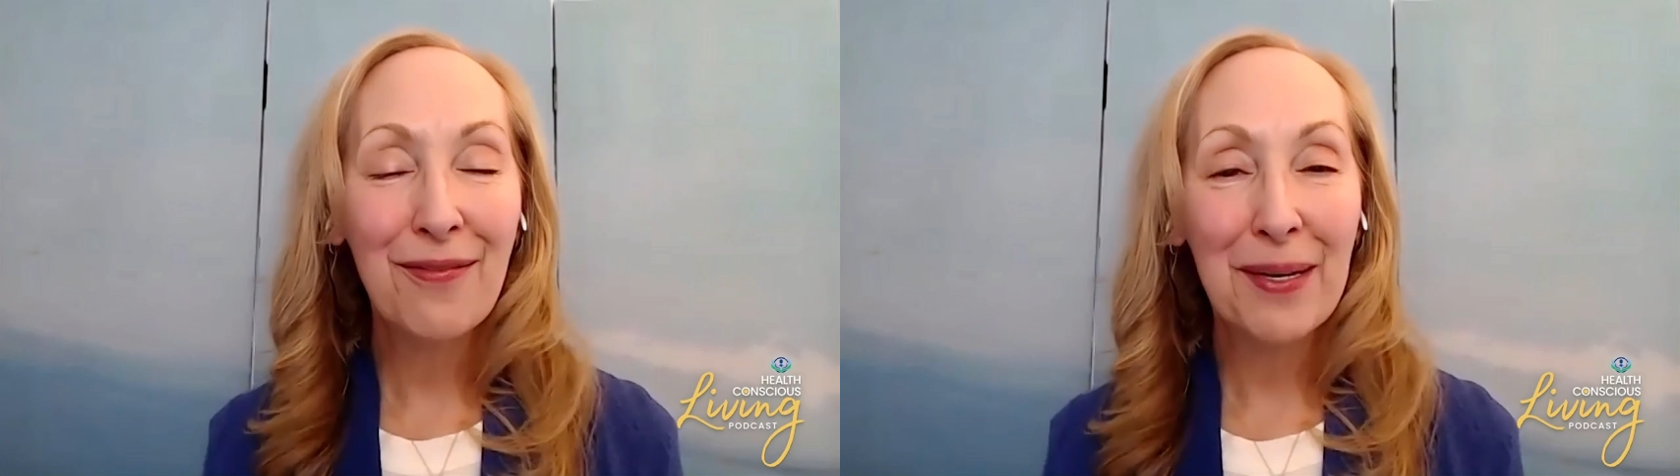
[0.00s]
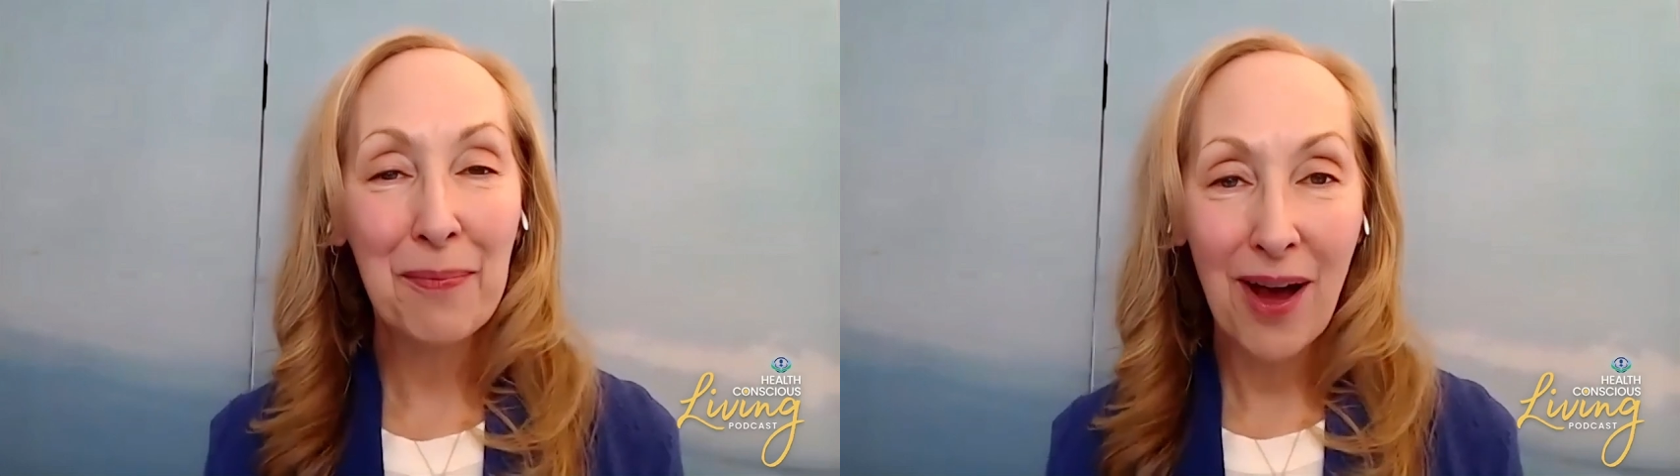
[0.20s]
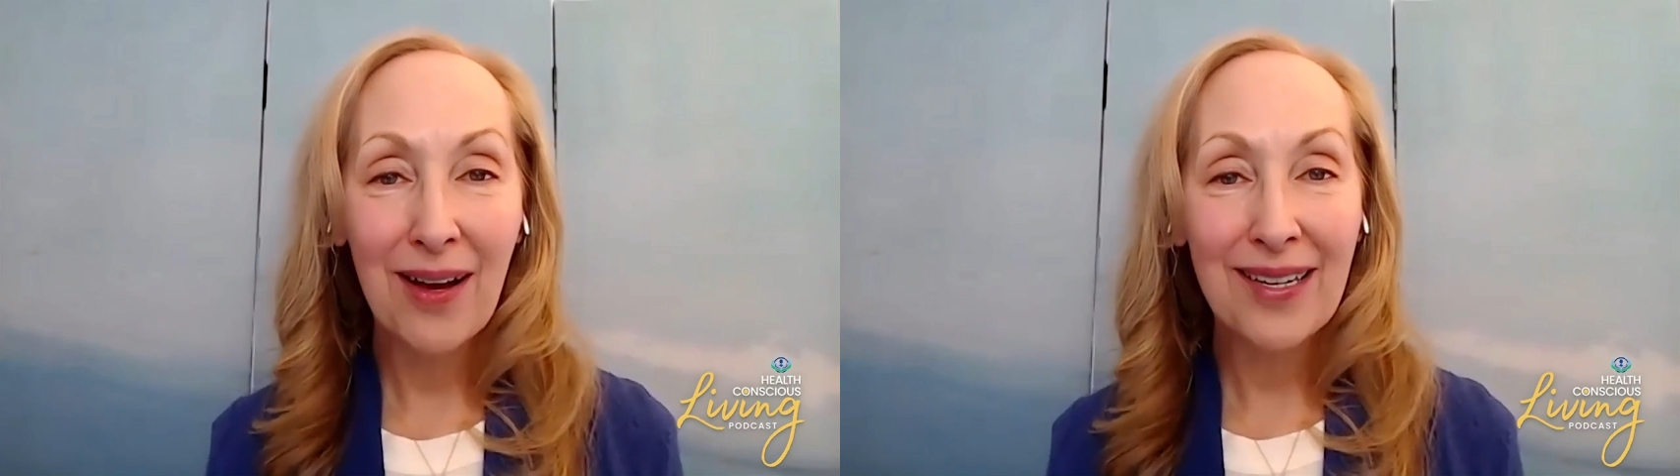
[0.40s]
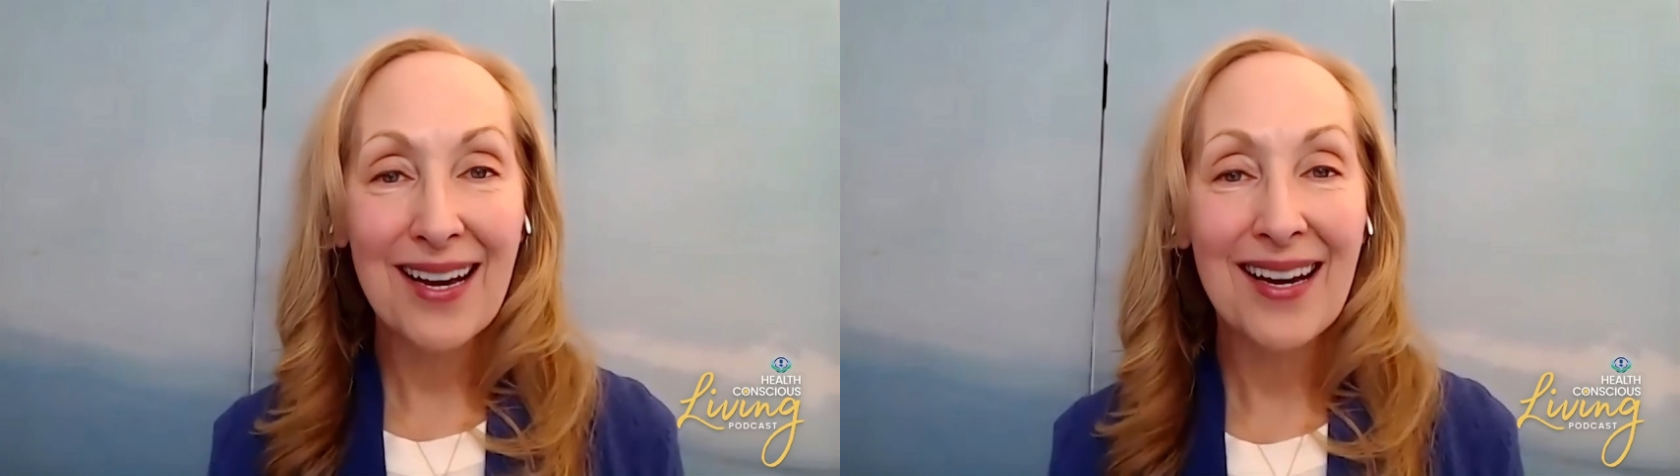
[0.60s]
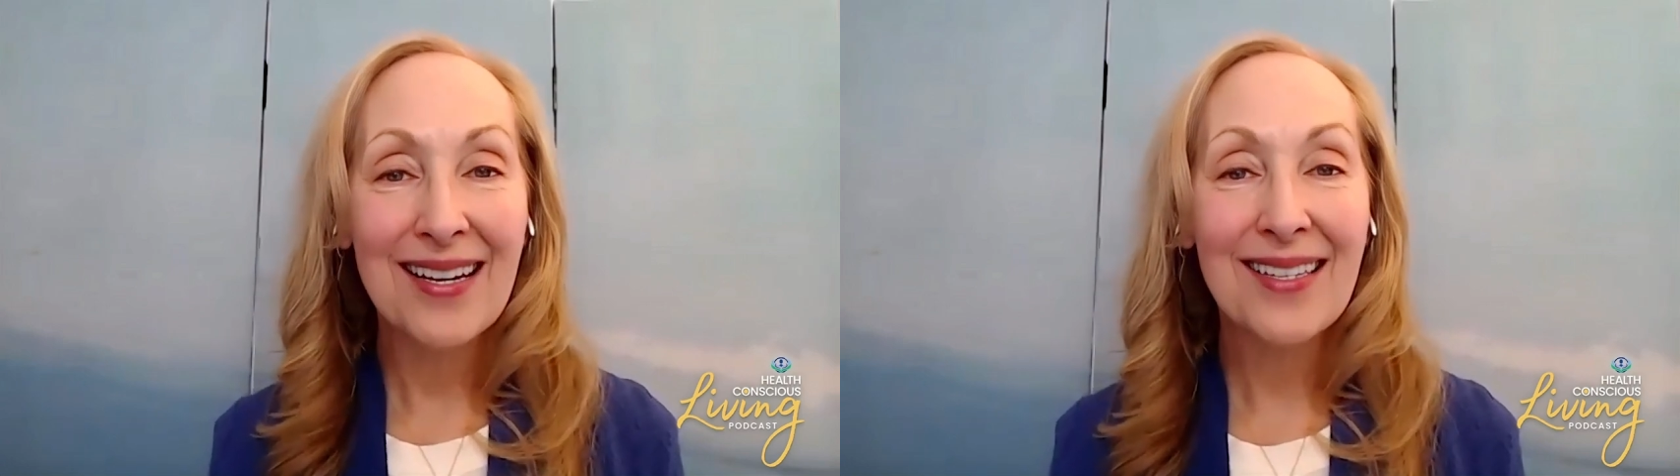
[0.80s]
Living
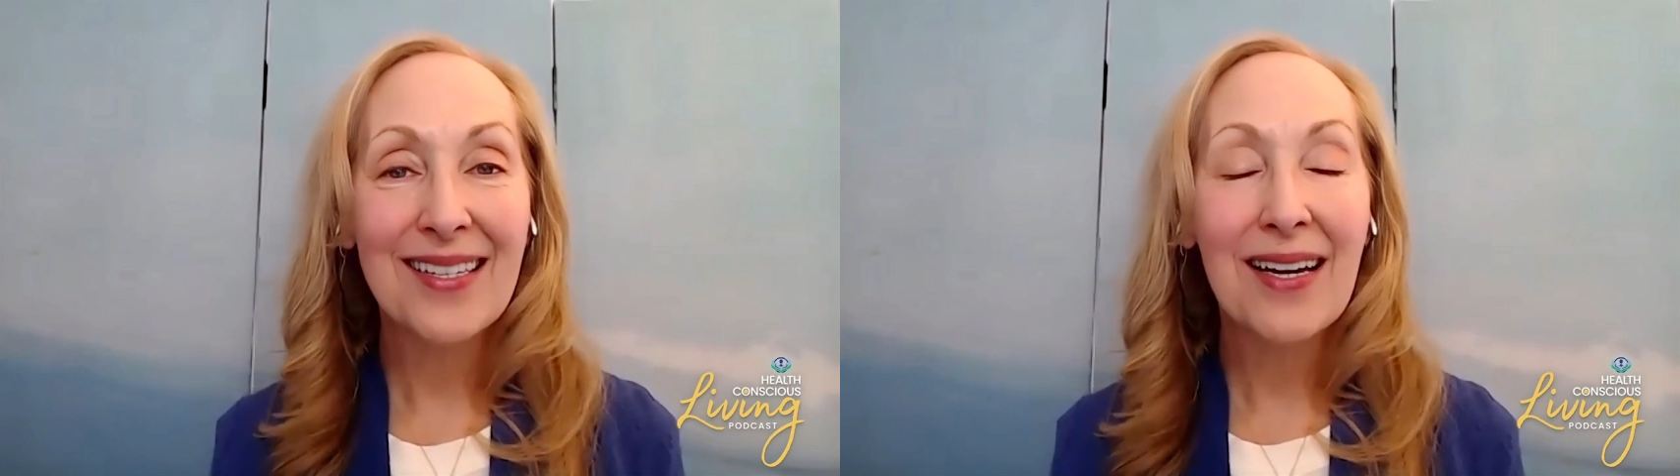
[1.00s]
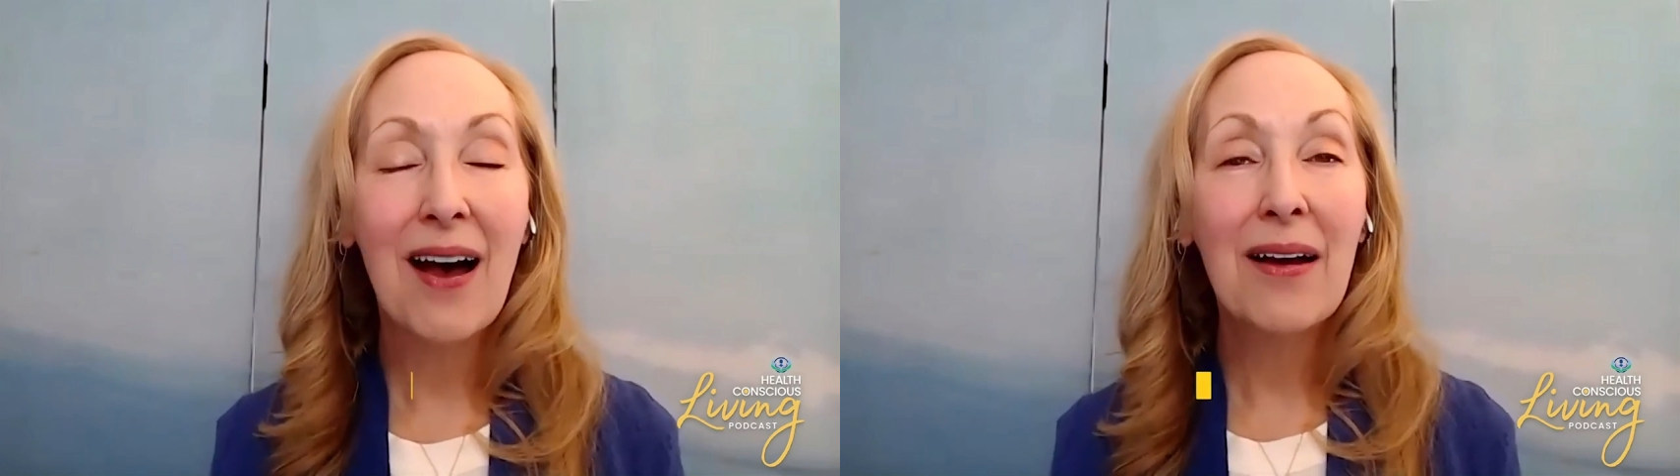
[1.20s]
Podcast.